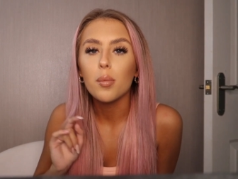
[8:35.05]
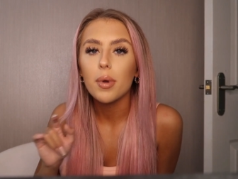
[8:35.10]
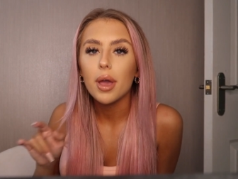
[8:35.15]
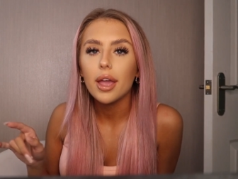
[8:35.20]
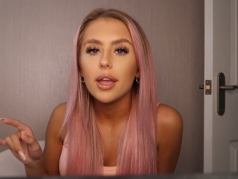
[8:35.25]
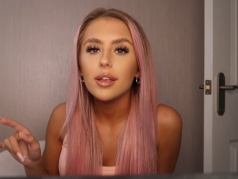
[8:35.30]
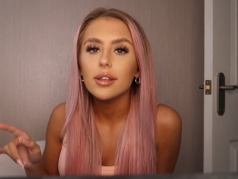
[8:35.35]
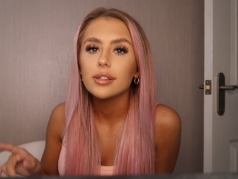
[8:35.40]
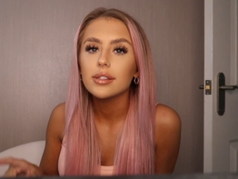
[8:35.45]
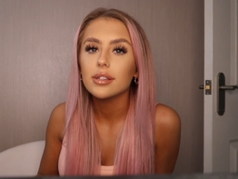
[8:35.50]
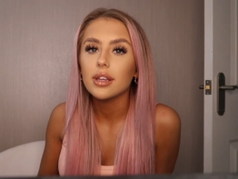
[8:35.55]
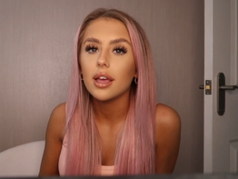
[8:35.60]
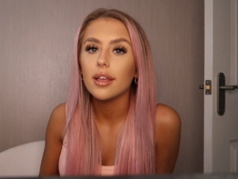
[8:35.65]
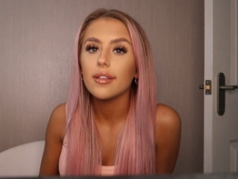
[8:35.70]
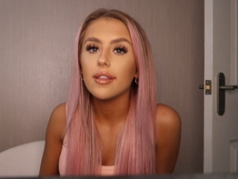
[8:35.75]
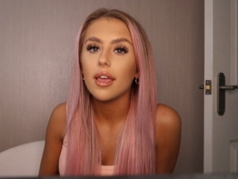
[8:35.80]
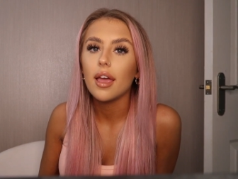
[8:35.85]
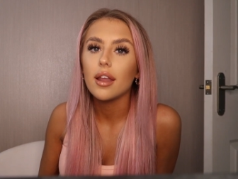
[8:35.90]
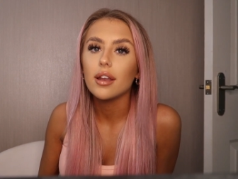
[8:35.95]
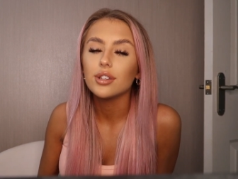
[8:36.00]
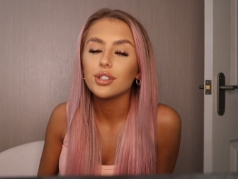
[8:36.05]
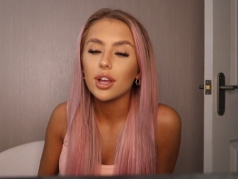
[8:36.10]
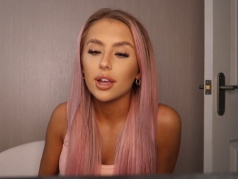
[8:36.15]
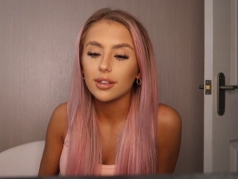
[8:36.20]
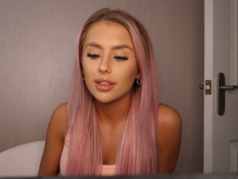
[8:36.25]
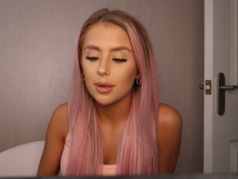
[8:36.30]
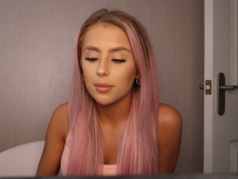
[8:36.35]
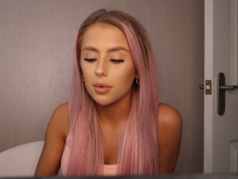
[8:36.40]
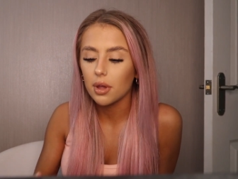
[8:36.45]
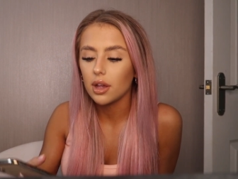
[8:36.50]
based, and then
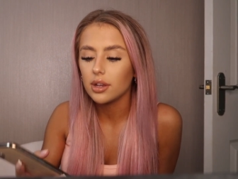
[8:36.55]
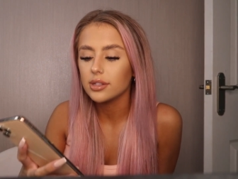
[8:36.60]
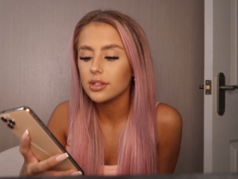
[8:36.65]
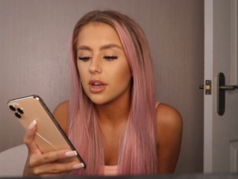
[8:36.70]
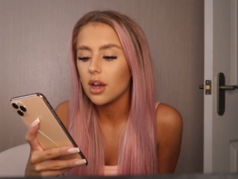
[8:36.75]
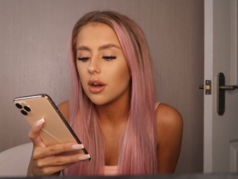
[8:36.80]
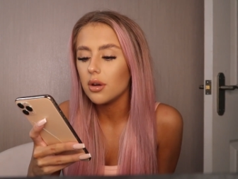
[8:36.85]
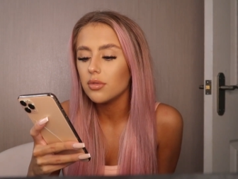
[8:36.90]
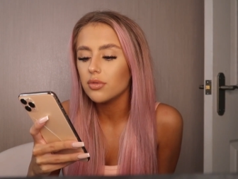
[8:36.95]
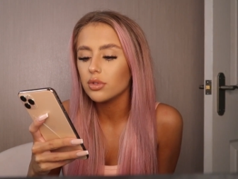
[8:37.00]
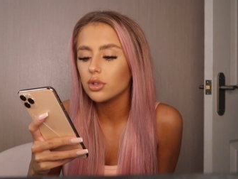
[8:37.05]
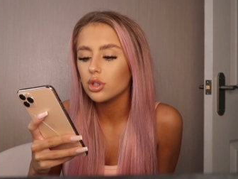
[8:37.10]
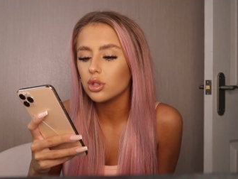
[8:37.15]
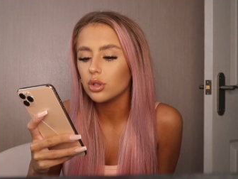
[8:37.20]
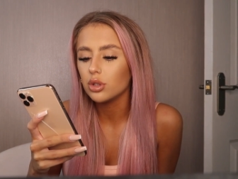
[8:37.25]
check them guys out for